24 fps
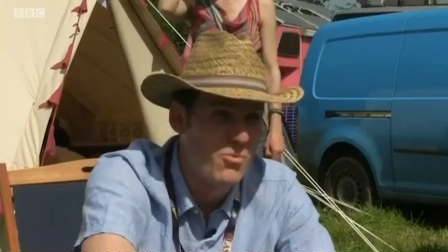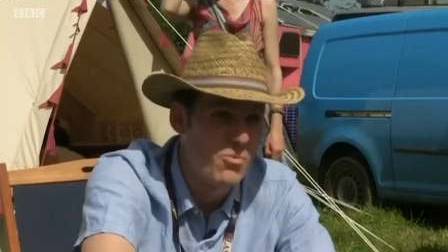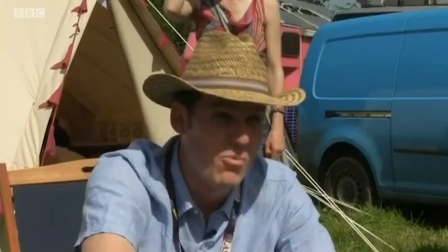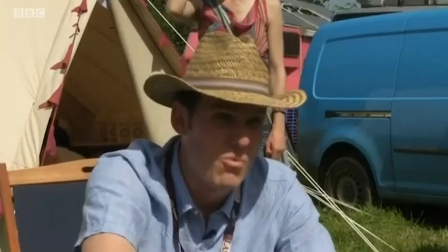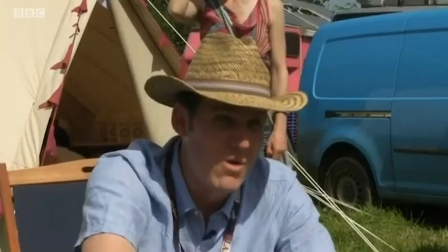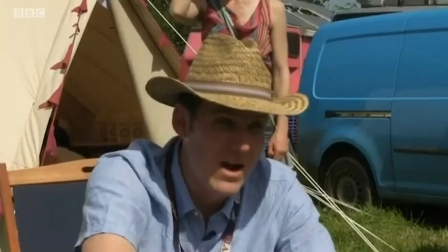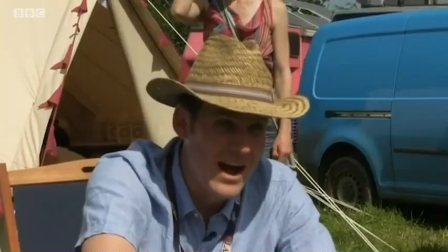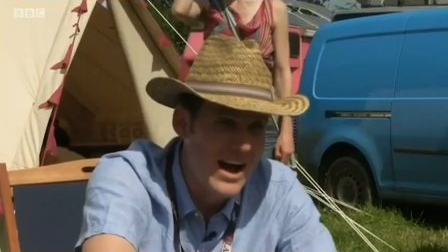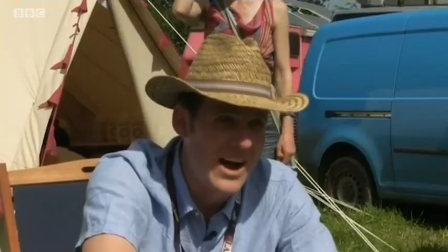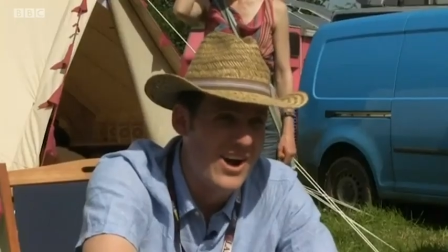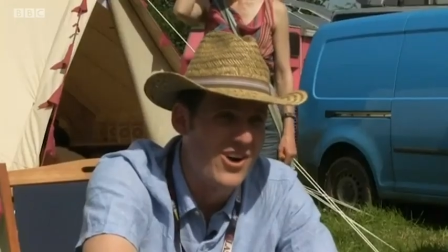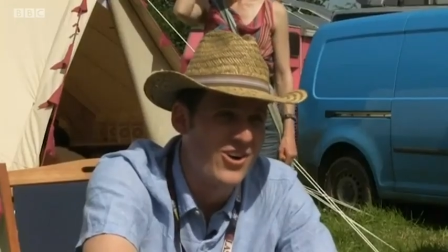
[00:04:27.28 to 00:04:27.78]

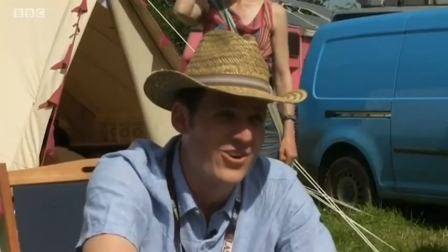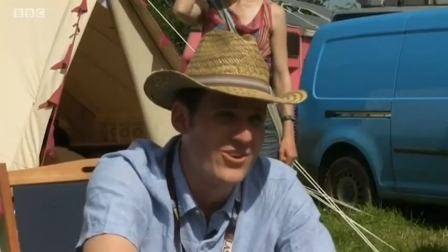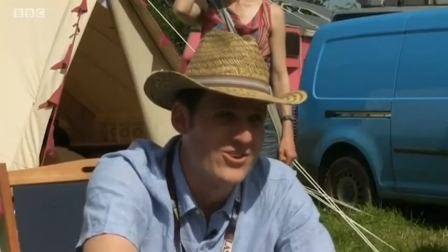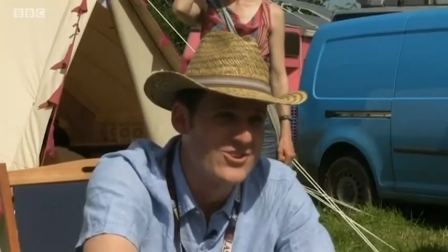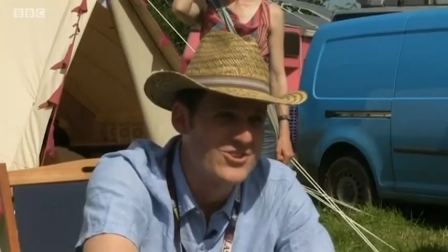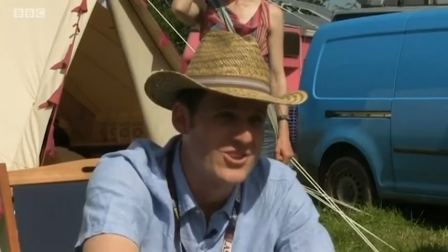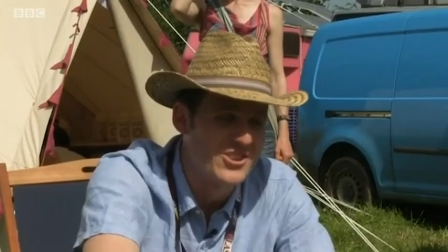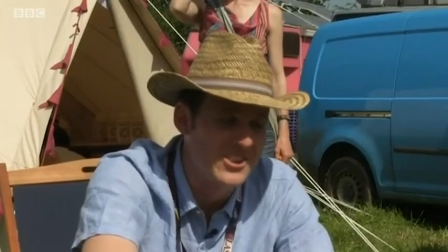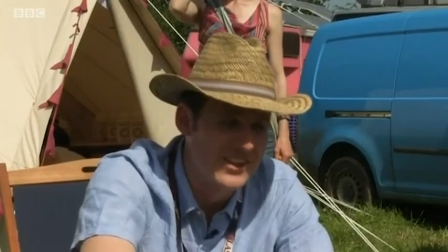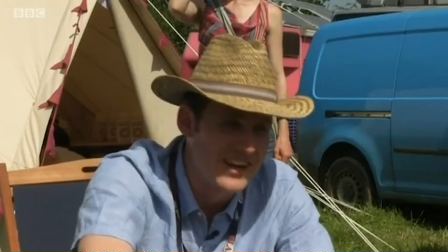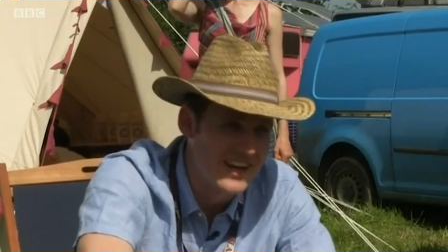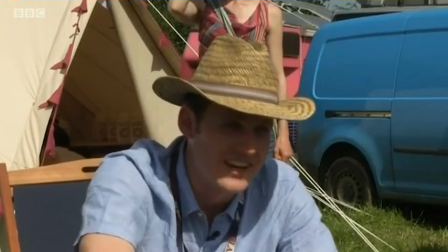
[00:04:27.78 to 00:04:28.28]
Wow.
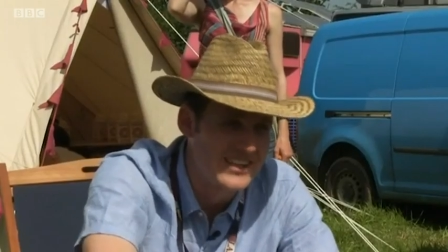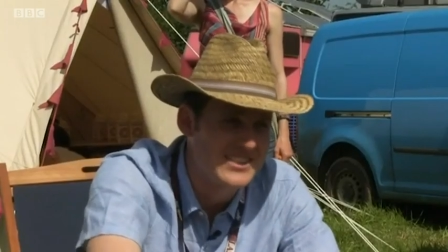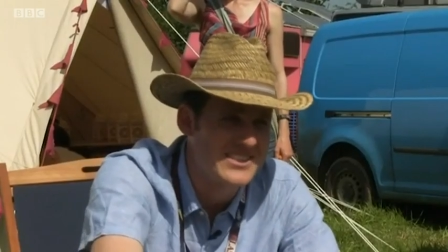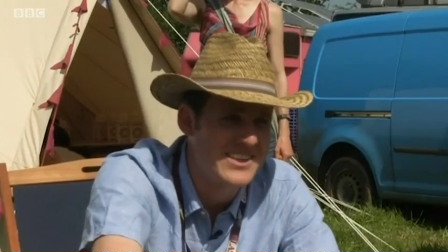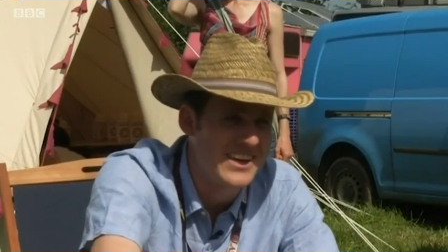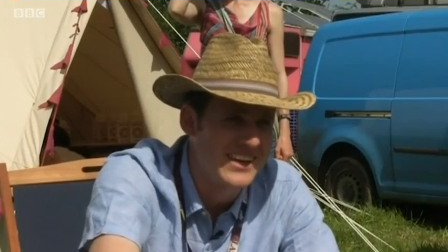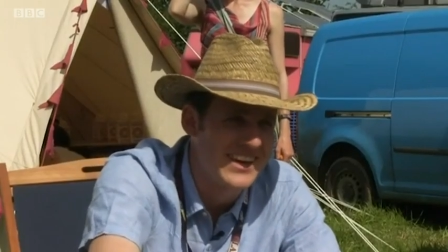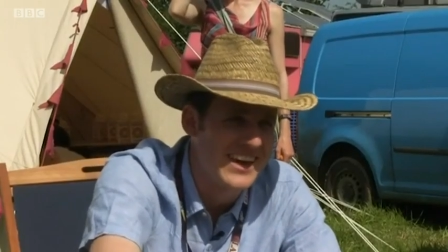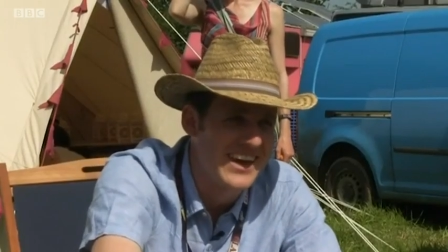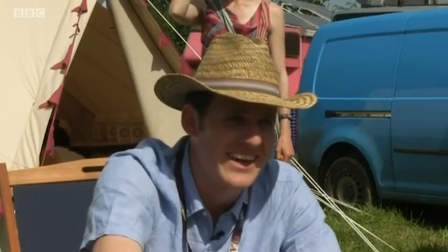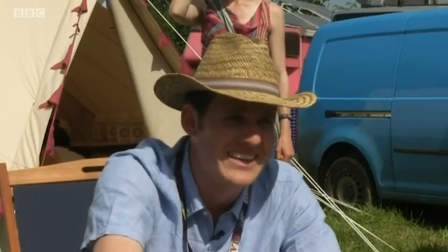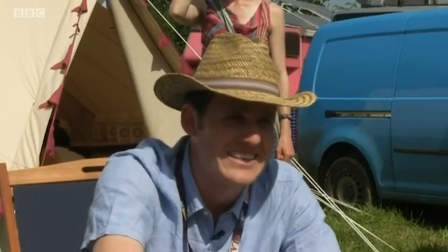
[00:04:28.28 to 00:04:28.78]
So the next
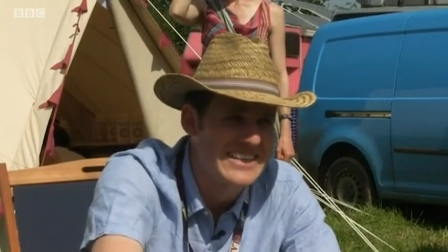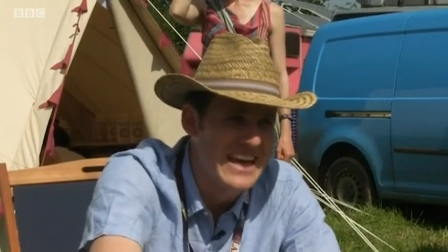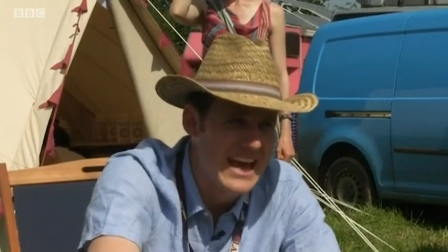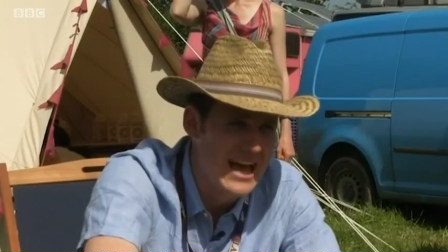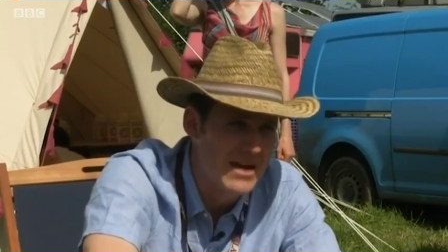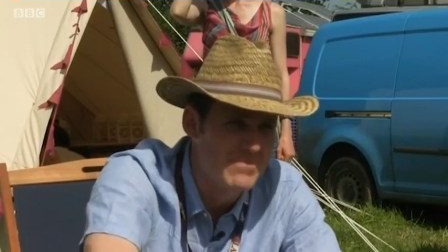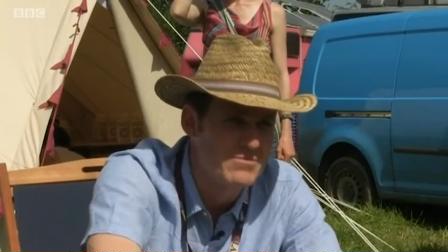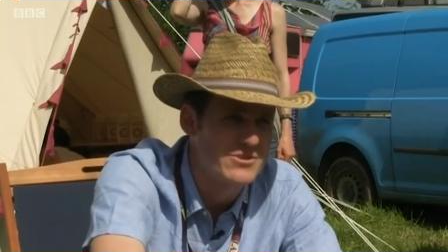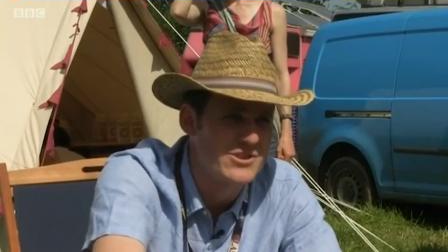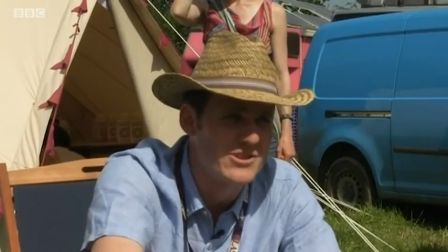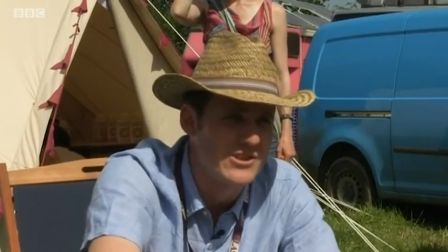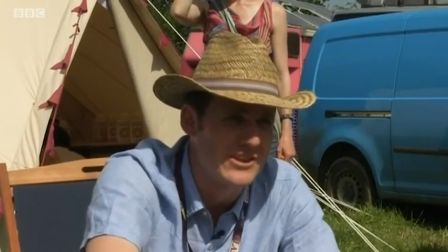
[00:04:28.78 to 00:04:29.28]
decade,
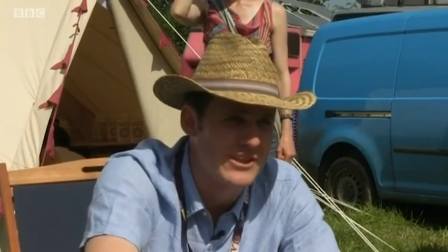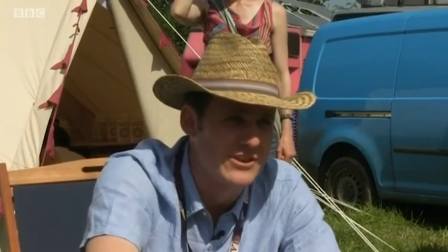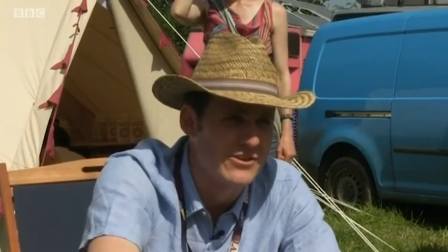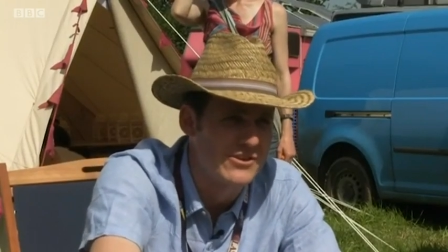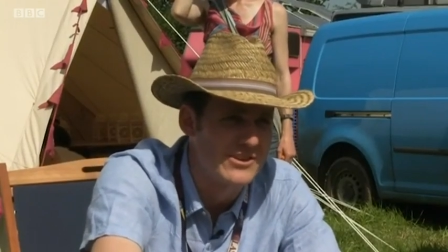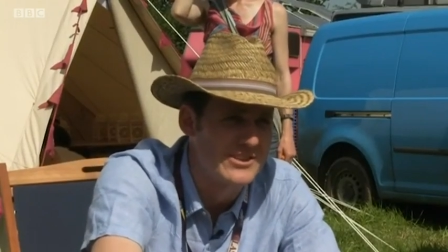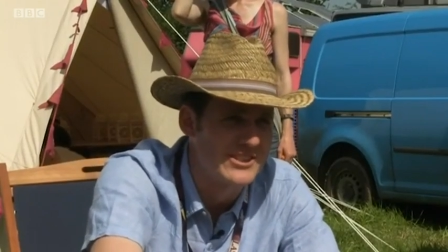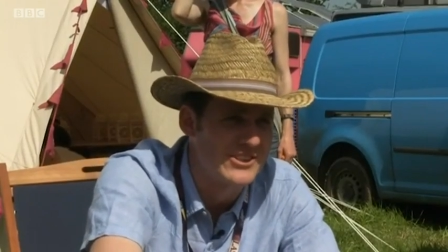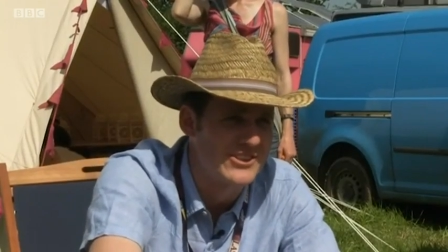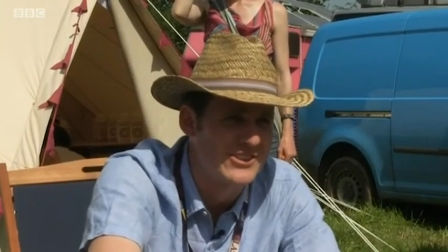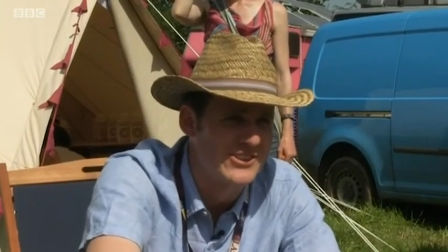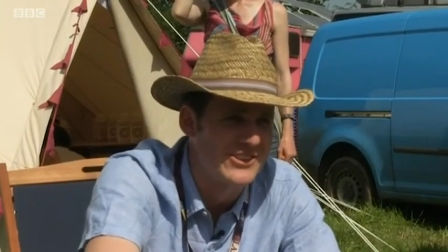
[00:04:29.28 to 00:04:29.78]
absolutely
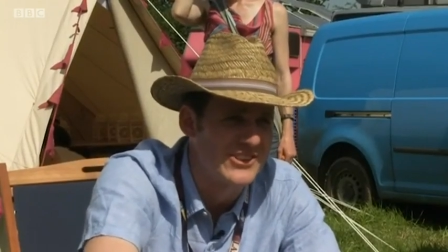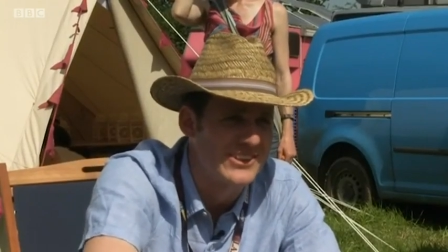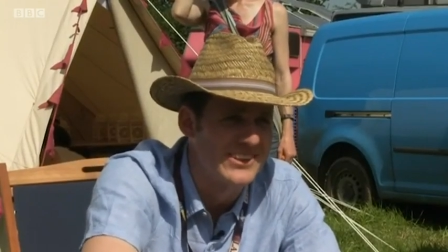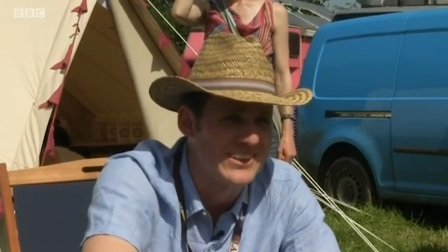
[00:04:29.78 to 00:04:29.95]
critical.